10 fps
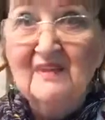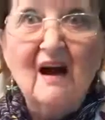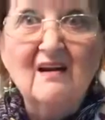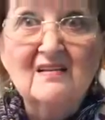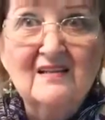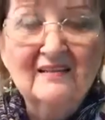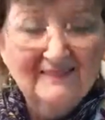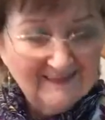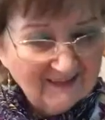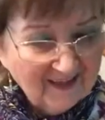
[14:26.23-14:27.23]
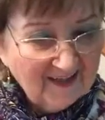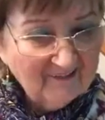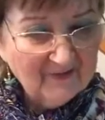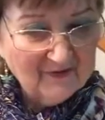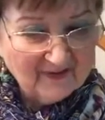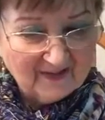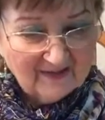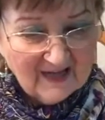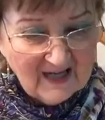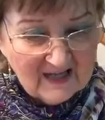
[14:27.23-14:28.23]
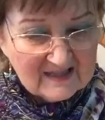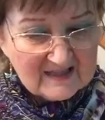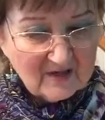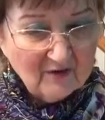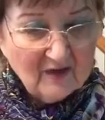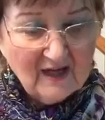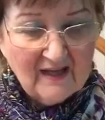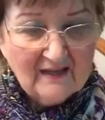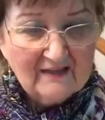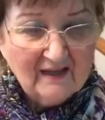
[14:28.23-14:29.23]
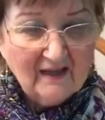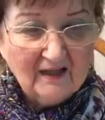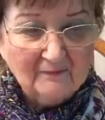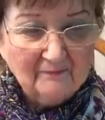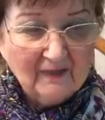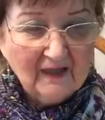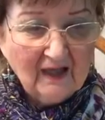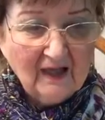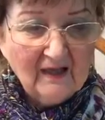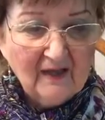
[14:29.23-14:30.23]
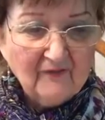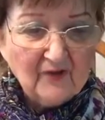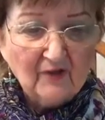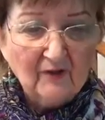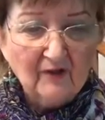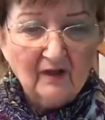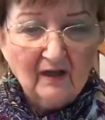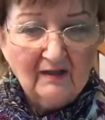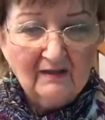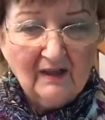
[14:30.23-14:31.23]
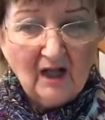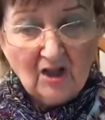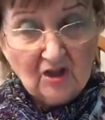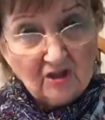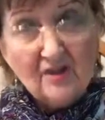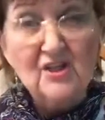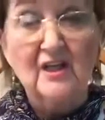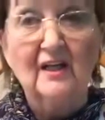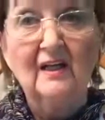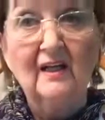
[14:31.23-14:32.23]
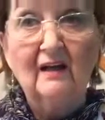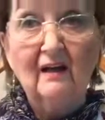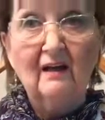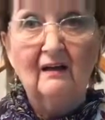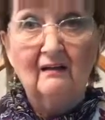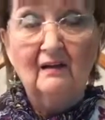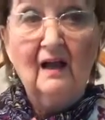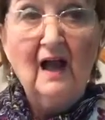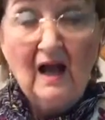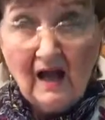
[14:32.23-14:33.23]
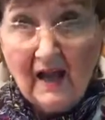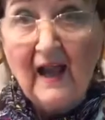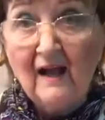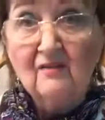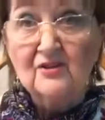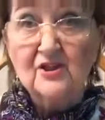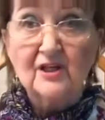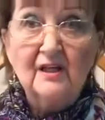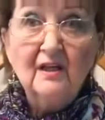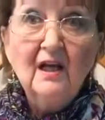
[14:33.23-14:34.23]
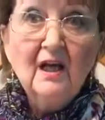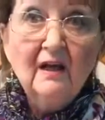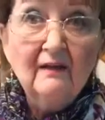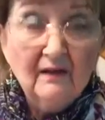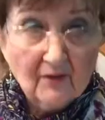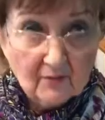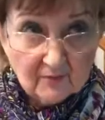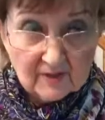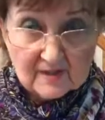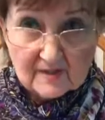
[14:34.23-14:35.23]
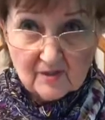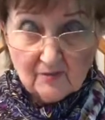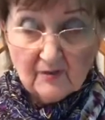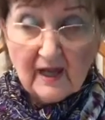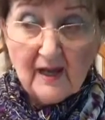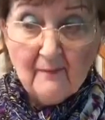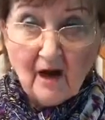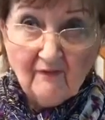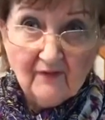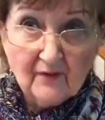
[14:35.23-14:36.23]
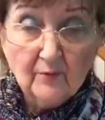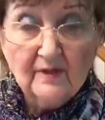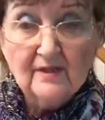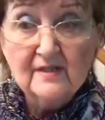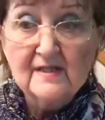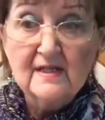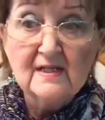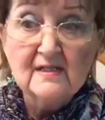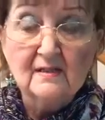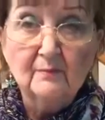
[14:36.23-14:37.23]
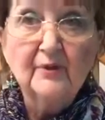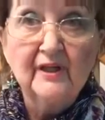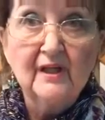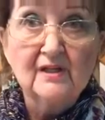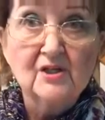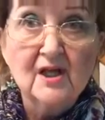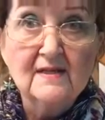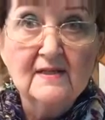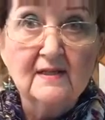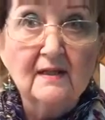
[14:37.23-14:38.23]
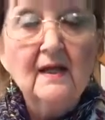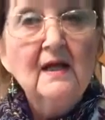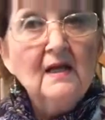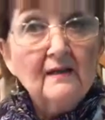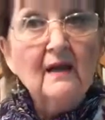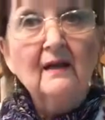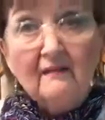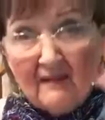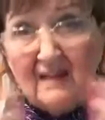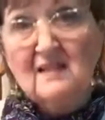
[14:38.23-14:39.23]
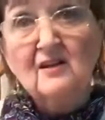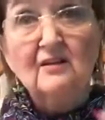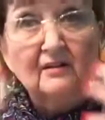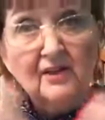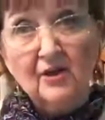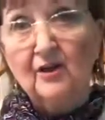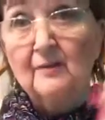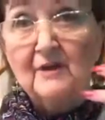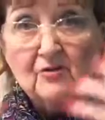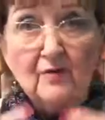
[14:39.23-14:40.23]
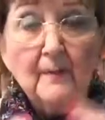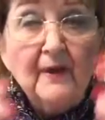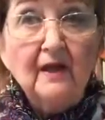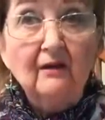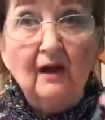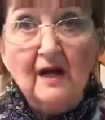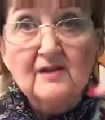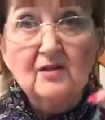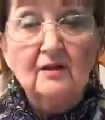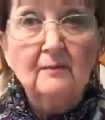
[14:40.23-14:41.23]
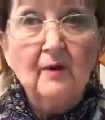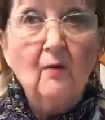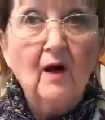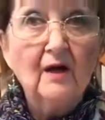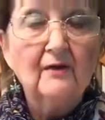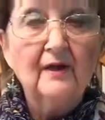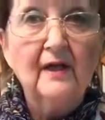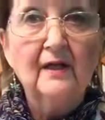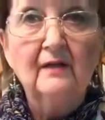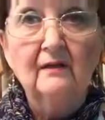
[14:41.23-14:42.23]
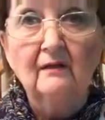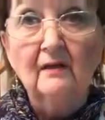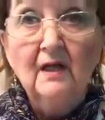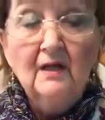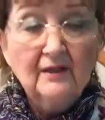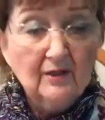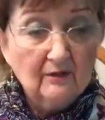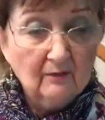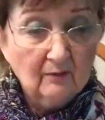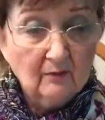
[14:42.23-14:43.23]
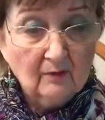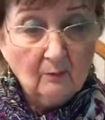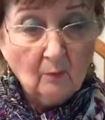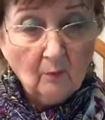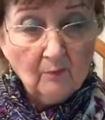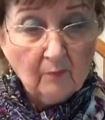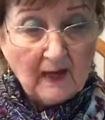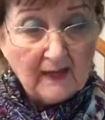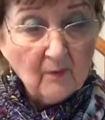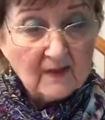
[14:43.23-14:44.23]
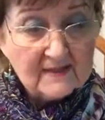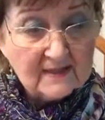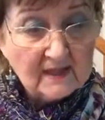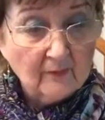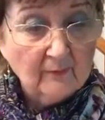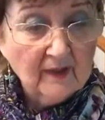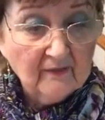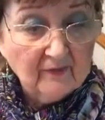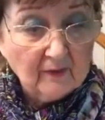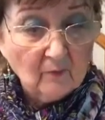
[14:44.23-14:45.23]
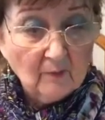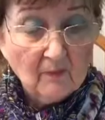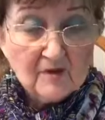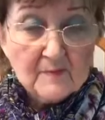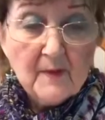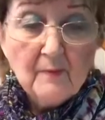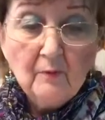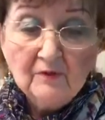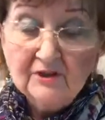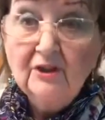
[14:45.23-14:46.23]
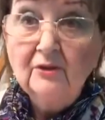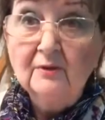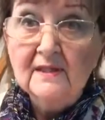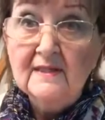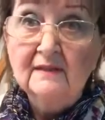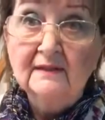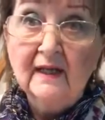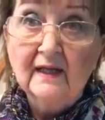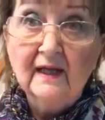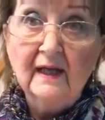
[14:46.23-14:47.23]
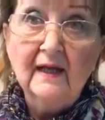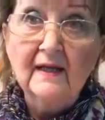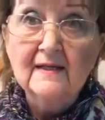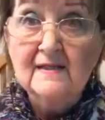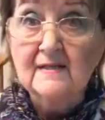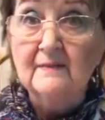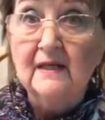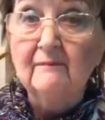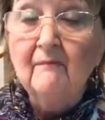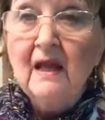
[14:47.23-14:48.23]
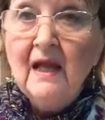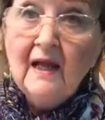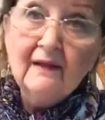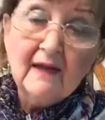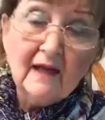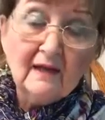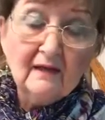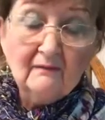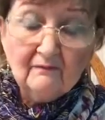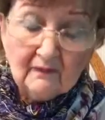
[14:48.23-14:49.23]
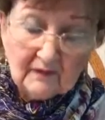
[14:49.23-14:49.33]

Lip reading: dust everywhere. And so if you're allergic, high allergy, in other words, you came off of the winter season pretty congested, then you're going to be dripping, your eyes are going to be watering, your body wants to get rid of it. And what most people will do is they'll take an antihistamine, and that